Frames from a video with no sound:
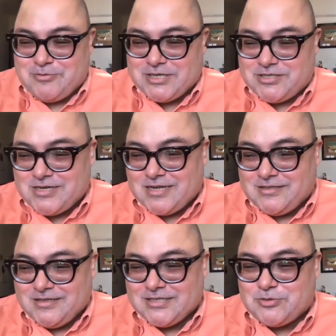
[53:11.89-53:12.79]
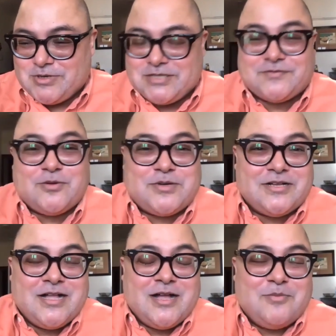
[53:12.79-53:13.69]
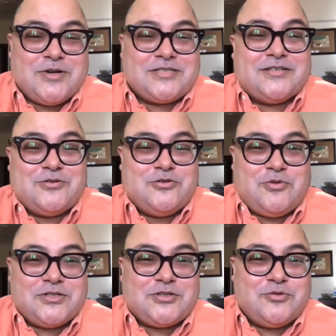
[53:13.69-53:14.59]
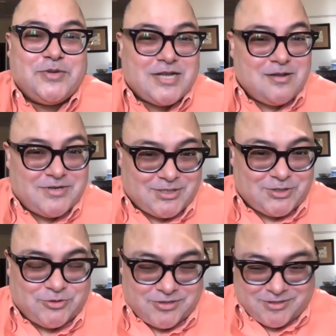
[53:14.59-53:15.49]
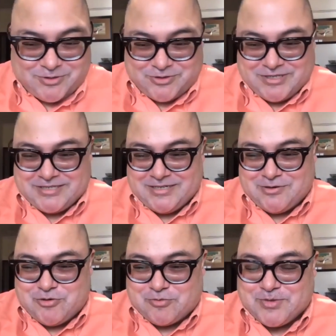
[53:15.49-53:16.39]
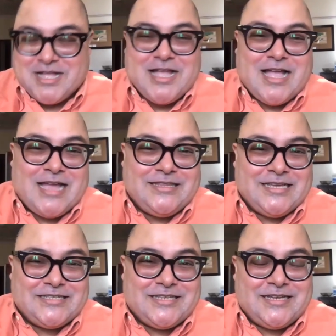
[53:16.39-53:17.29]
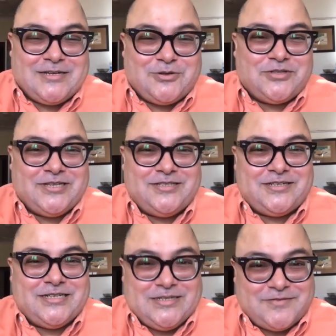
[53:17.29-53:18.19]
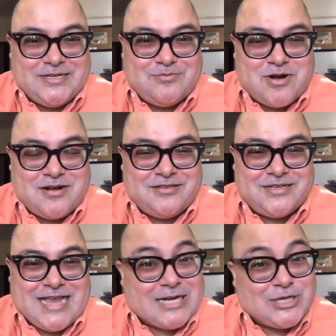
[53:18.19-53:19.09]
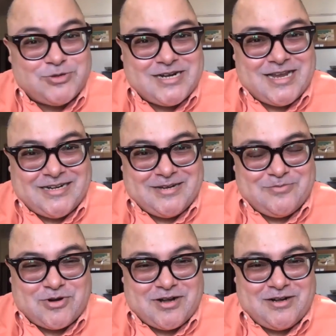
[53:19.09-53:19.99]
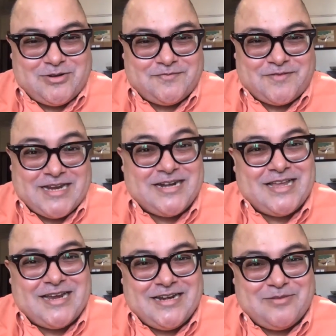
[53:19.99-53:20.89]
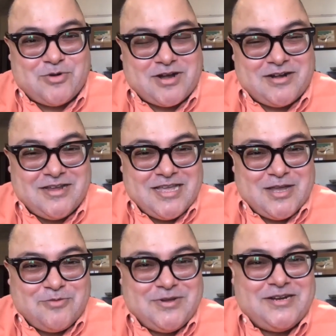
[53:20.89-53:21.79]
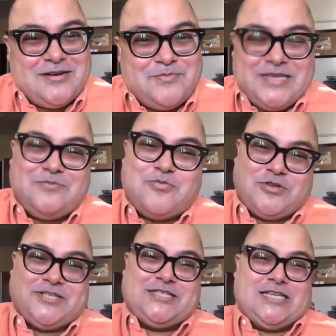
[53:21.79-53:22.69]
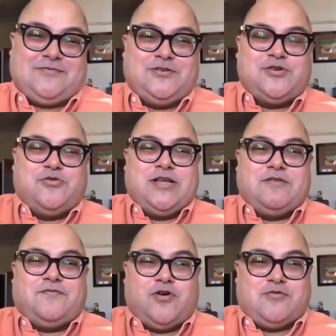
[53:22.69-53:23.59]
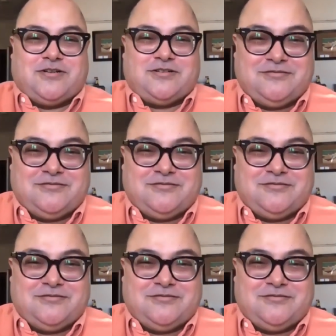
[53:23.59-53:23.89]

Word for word: question. I think this one is from a person who wants to become a restaurateur. So there's still hope. And they say, do you think the delivery model, the casual dining model, or the fine dining model will be more successful going forward?